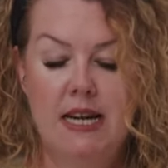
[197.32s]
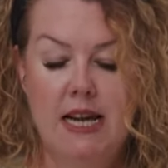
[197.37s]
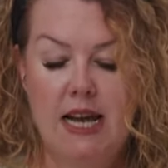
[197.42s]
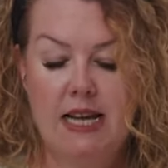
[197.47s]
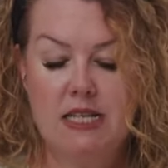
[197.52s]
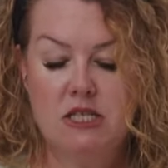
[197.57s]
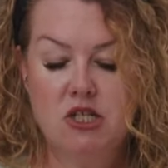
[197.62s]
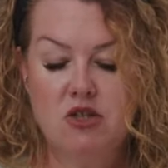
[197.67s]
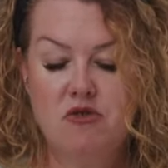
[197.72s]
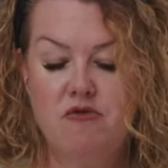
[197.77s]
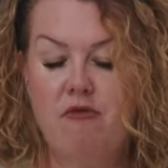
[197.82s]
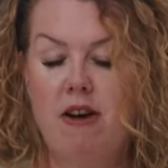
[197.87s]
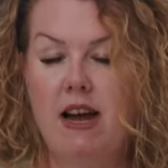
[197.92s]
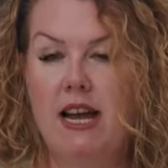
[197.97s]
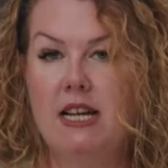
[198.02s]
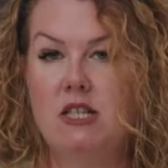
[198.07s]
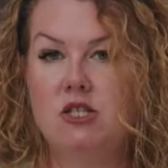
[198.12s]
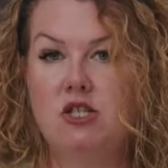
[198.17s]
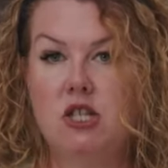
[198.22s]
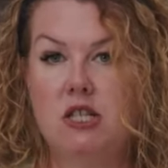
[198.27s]
It's
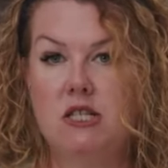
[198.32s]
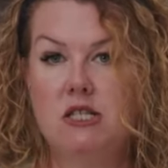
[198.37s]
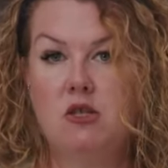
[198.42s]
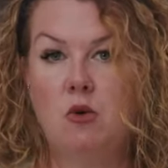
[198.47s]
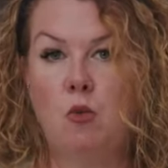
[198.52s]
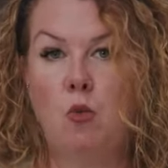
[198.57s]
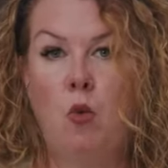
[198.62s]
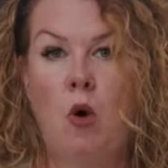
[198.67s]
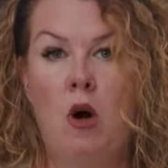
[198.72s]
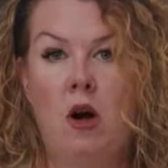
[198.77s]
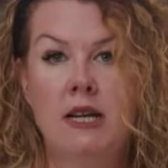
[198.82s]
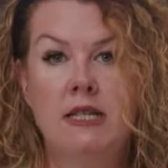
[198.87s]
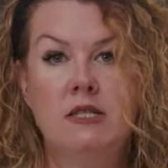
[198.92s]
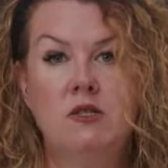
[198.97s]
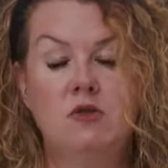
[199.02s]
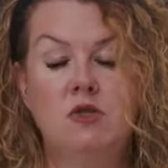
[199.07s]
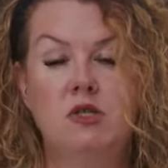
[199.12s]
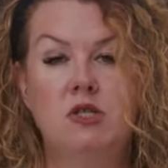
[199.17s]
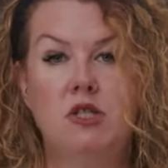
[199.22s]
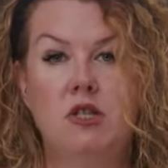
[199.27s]
great just to wind
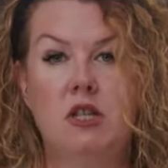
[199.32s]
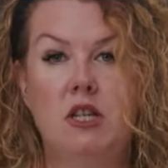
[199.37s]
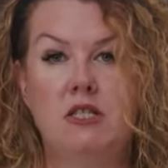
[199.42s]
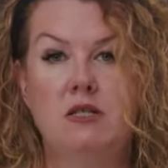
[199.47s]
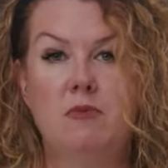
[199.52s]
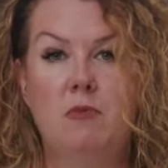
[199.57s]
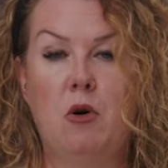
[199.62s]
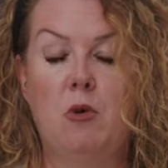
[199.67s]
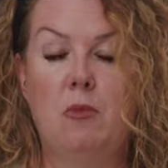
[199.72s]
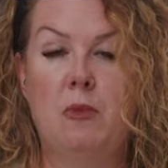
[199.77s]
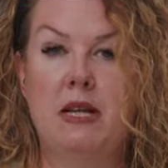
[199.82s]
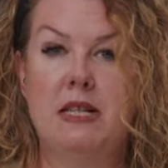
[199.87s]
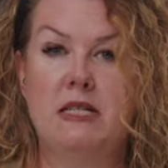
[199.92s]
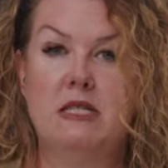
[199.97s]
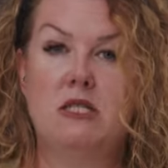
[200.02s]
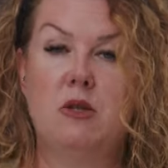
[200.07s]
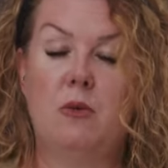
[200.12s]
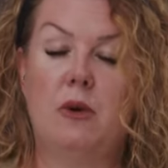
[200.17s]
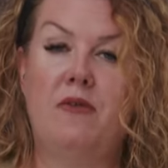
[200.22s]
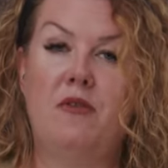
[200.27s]
onto those bobbins,
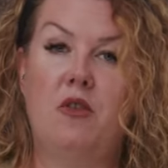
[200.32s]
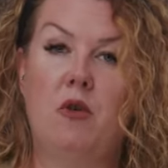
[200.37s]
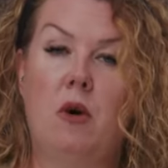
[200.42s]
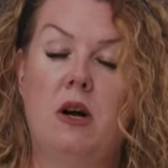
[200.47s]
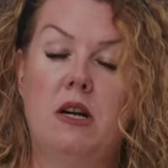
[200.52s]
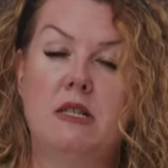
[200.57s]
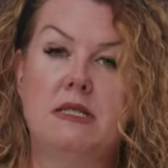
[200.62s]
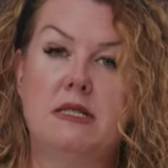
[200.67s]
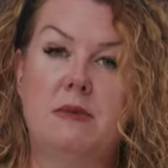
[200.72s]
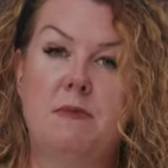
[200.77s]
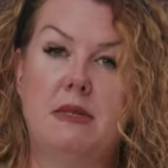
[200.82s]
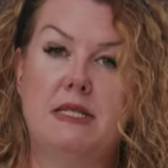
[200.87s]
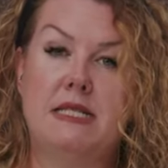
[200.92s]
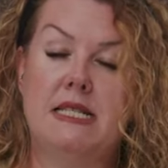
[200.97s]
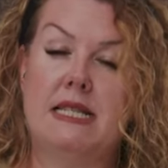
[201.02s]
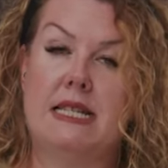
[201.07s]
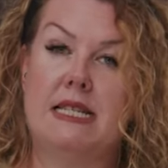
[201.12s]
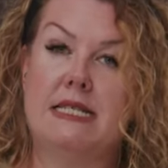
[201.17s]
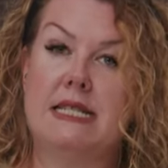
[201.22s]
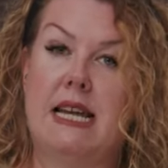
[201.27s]
so if you are somebody
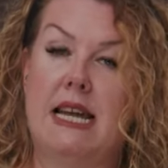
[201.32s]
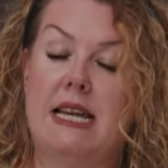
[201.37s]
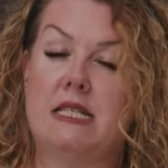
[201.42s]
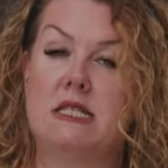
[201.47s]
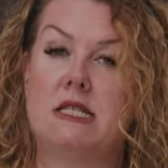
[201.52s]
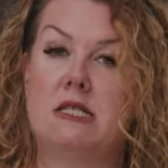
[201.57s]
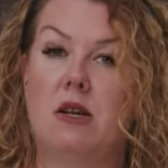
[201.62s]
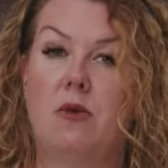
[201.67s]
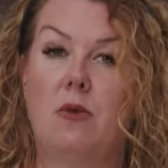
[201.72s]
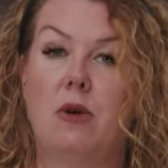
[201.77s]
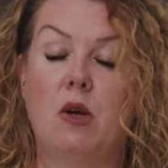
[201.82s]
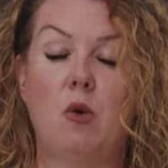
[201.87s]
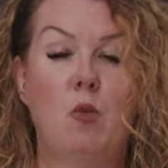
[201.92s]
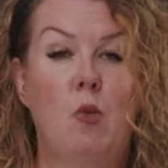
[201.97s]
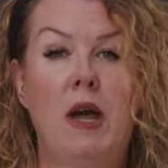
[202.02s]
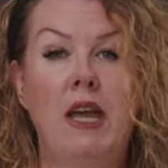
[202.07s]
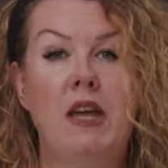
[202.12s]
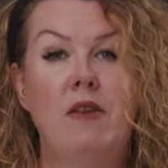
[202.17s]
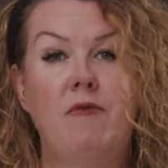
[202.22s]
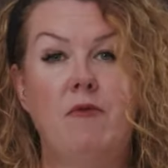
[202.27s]
that takes sewing
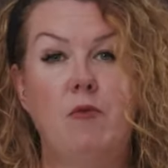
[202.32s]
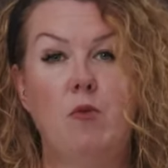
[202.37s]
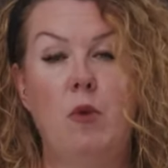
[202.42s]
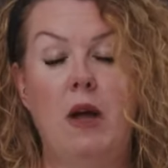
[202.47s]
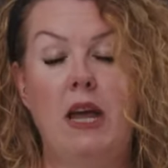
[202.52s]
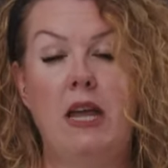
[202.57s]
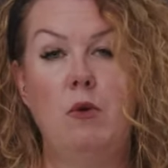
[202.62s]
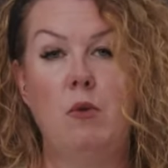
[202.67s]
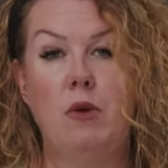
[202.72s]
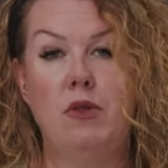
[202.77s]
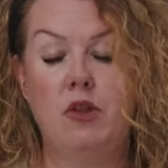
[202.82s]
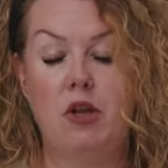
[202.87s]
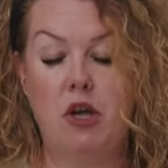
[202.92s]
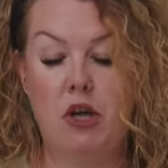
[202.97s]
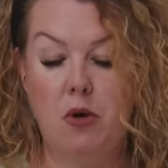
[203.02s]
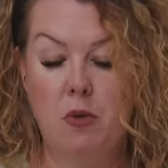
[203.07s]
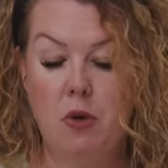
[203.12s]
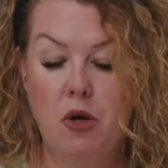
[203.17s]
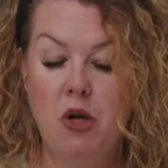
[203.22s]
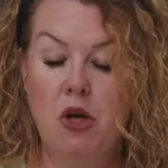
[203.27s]
away with
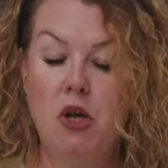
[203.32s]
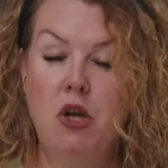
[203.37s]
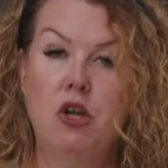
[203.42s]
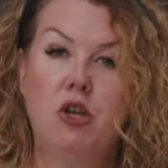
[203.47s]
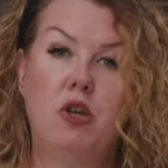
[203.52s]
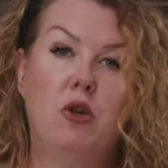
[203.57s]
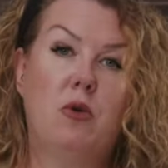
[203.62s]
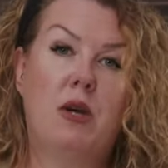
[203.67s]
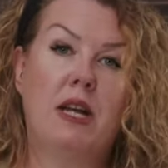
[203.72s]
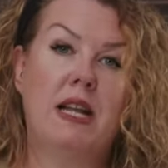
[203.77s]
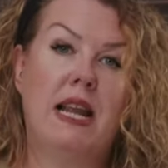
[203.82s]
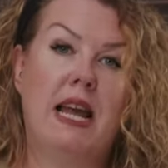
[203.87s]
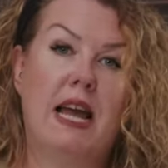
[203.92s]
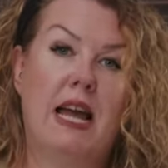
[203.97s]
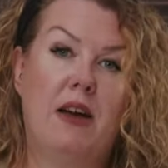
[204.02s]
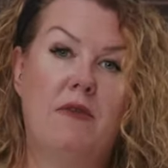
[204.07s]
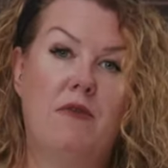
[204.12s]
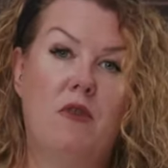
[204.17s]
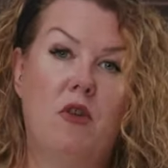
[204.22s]
you, you can have